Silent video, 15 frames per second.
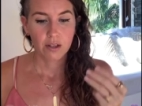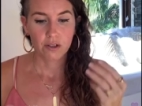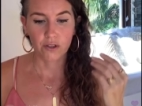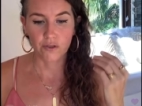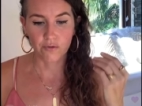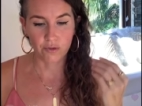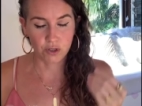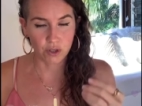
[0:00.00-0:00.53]

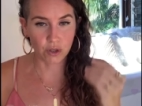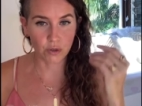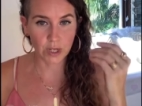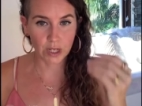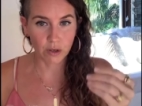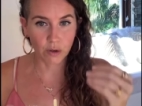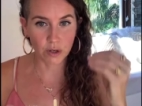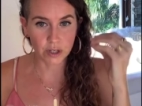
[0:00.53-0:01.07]
to in
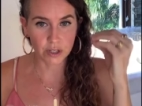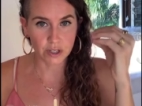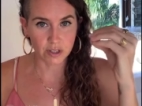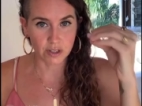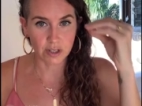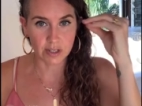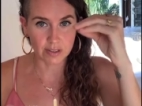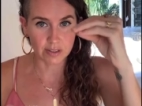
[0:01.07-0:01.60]
order to
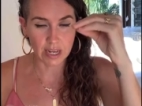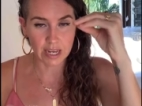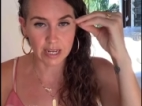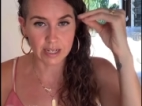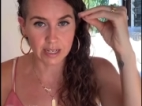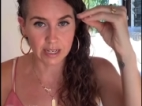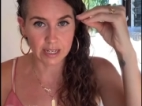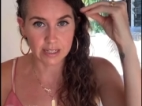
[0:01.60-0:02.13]
ascend
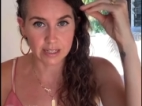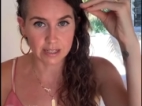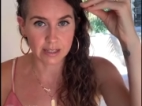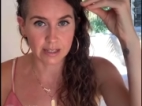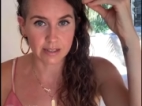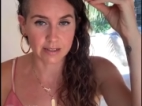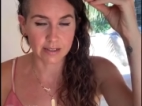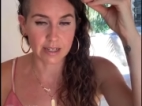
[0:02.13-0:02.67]
into
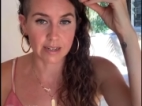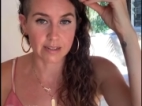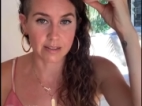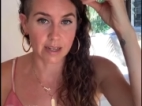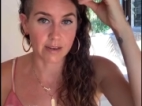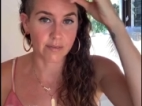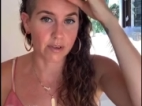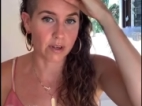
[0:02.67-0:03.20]
this next
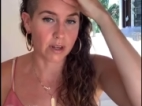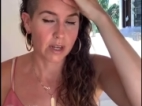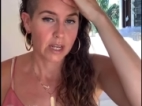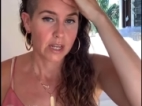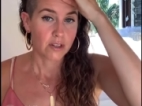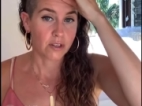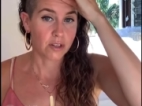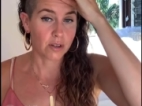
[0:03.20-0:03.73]
level.
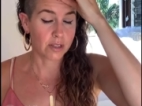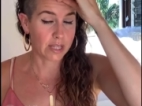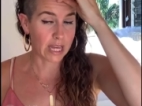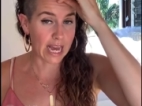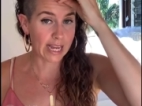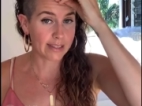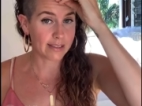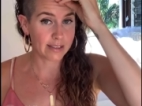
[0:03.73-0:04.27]
So
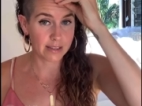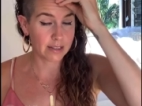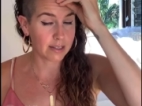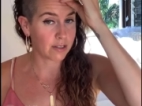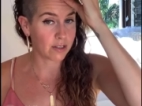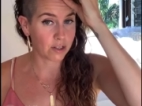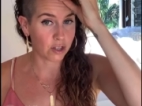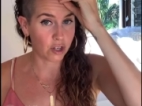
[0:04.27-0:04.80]
that's this
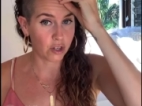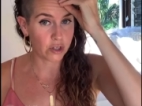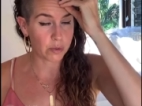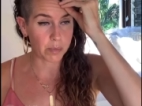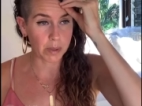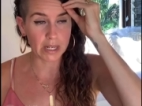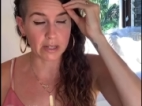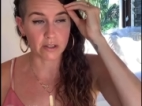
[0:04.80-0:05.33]
a huge
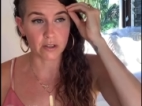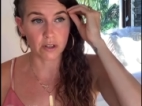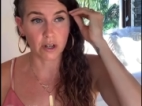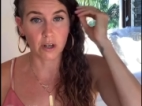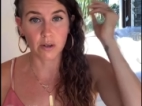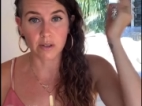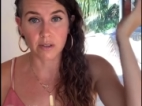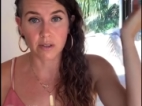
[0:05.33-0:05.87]
piece, you
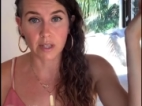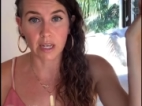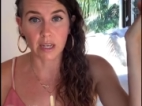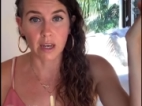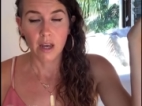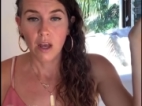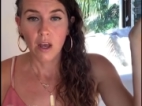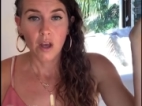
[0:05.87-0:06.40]
know? It's like
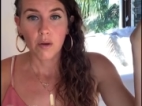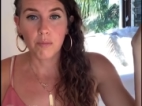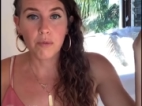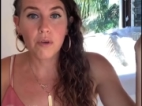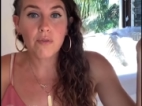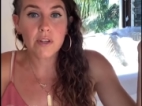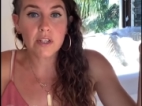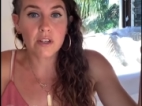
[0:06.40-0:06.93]

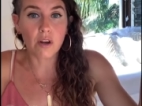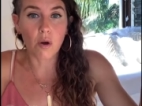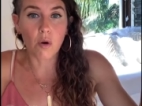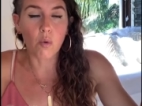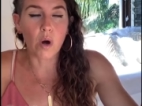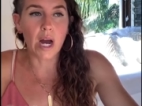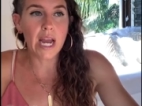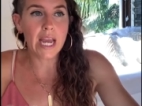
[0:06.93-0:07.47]
moving to
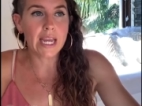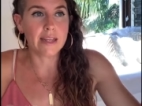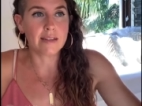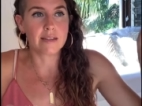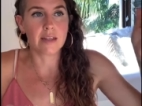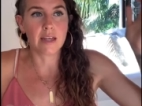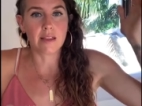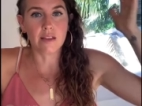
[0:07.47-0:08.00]
Hawaii is
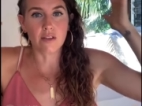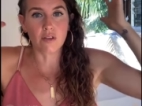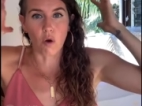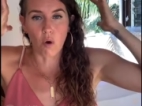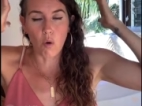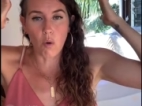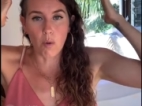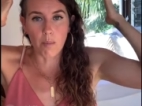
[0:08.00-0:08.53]
like this
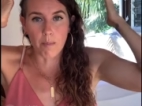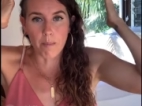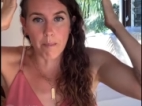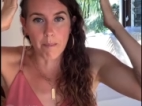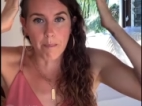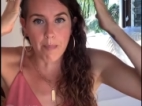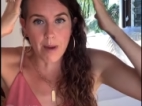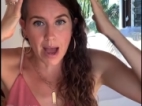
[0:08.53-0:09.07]
whole
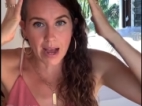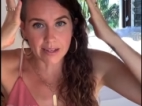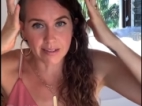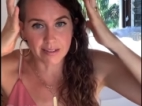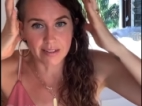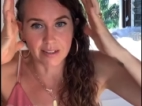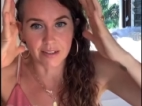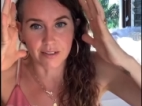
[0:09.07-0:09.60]

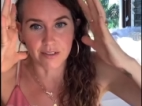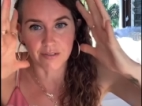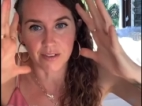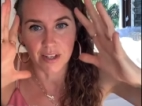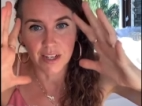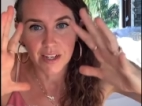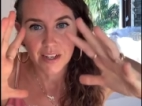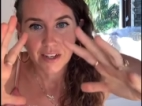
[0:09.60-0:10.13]
massive
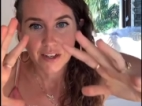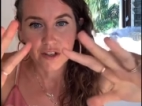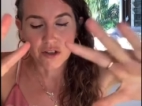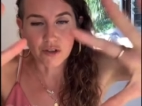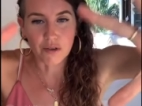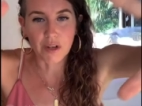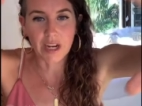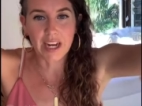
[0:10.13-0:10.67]

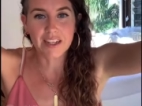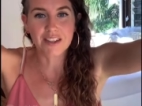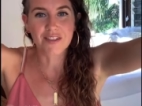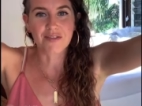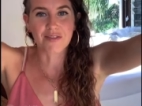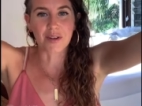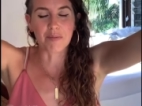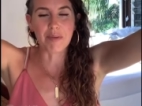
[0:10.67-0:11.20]

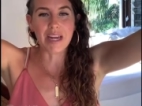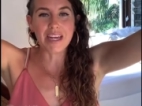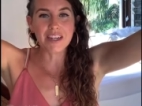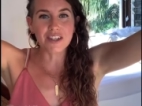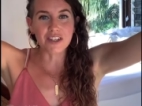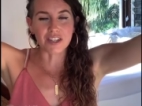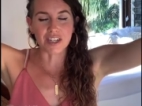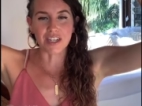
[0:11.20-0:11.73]

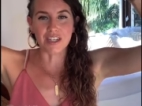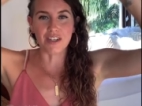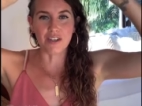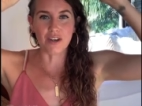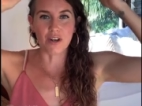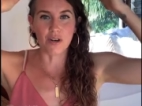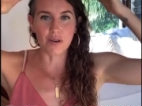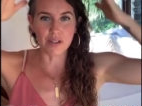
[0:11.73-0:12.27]
transformation. You
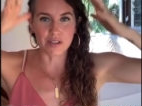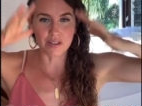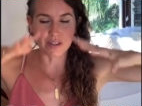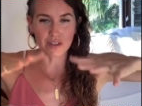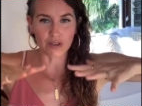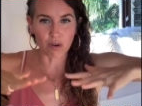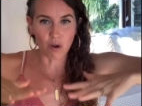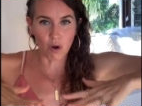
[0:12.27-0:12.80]
know, it's this
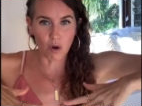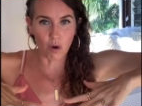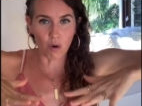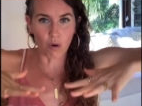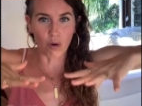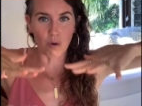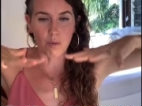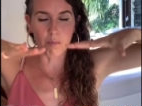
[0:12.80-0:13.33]

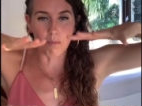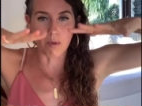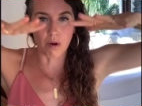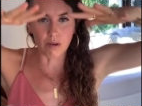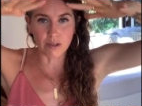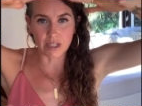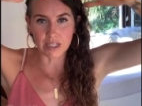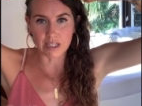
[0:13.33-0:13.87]
whole
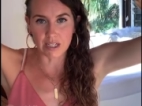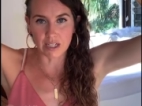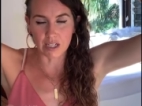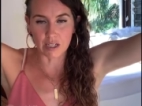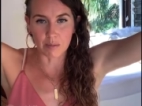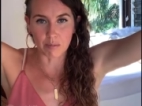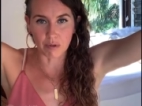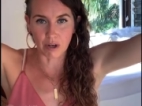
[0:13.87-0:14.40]
multi
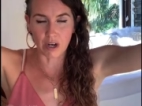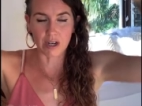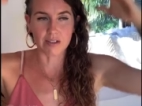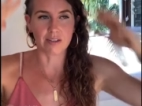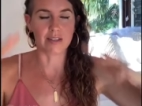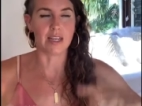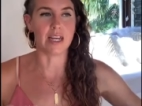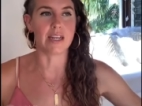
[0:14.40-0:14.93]
tiered
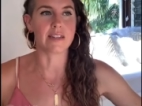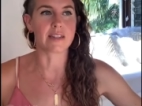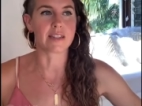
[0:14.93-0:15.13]
process